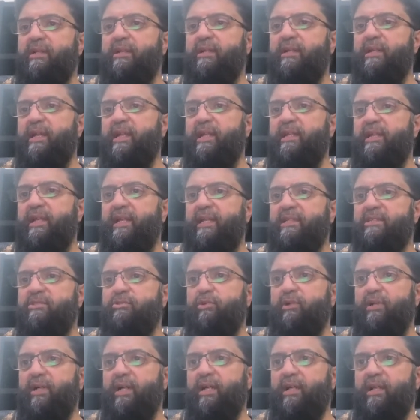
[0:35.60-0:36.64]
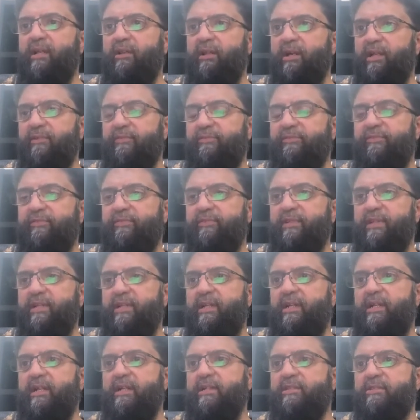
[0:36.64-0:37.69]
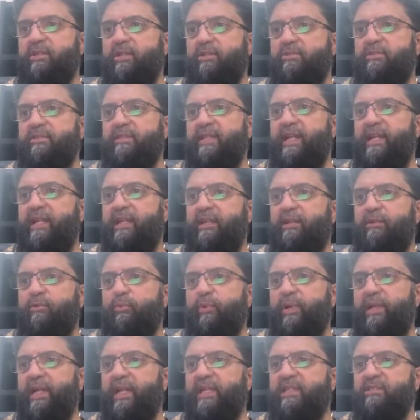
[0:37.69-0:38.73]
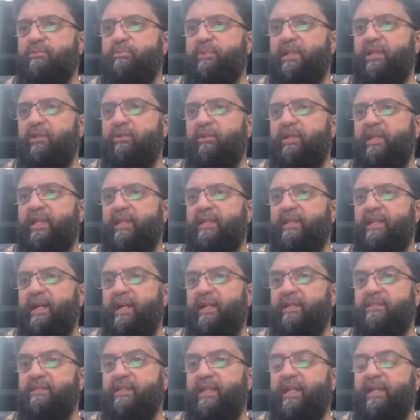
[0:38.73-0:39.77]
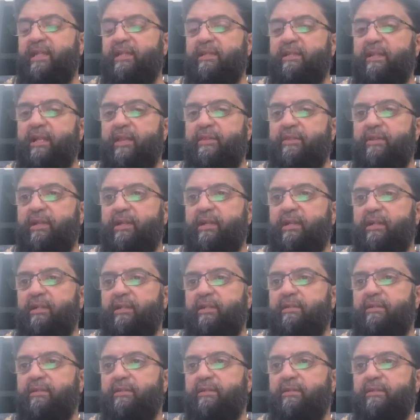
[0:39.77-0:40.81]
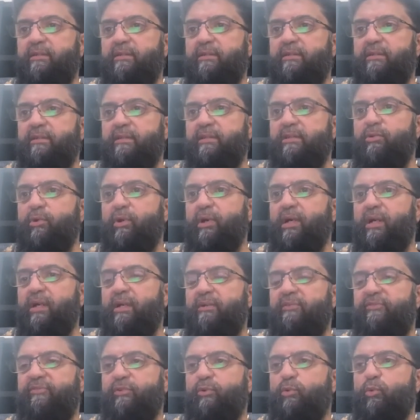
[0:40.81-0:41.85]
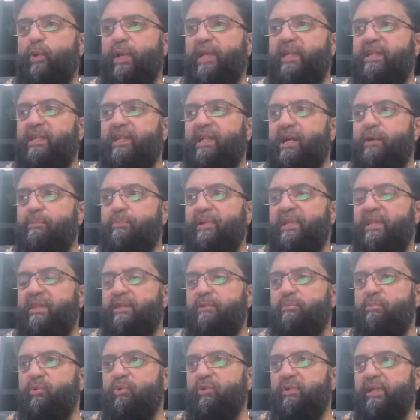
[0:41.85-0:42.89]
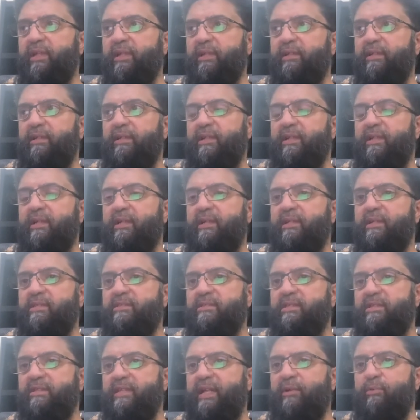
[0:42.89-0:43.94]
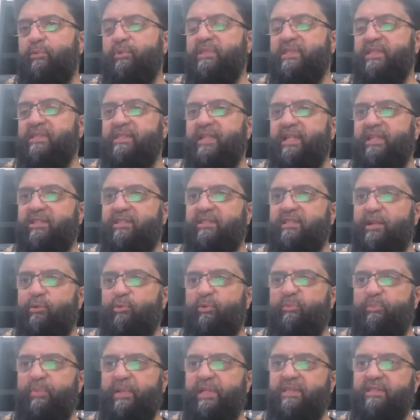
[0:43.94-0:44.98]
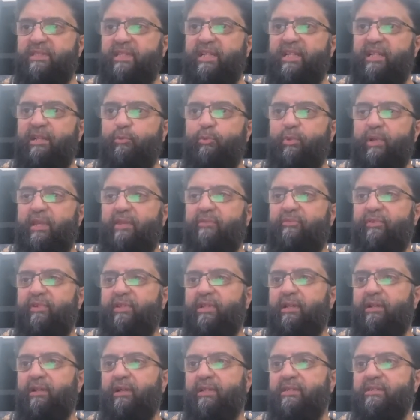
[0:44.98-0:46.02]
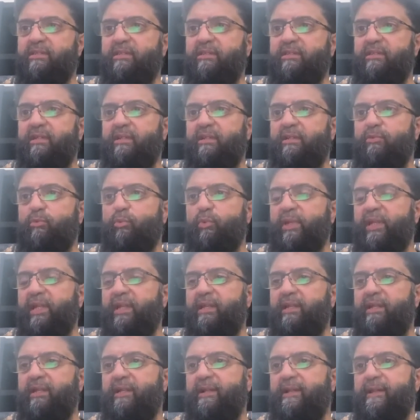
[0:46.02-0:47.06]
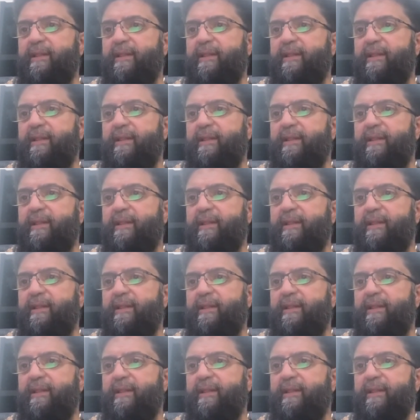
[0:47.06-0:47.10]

in his or her life. So today we're going to be looking at another du'a for waking up in the morning. So that was the section that we've been dealing with for the last week,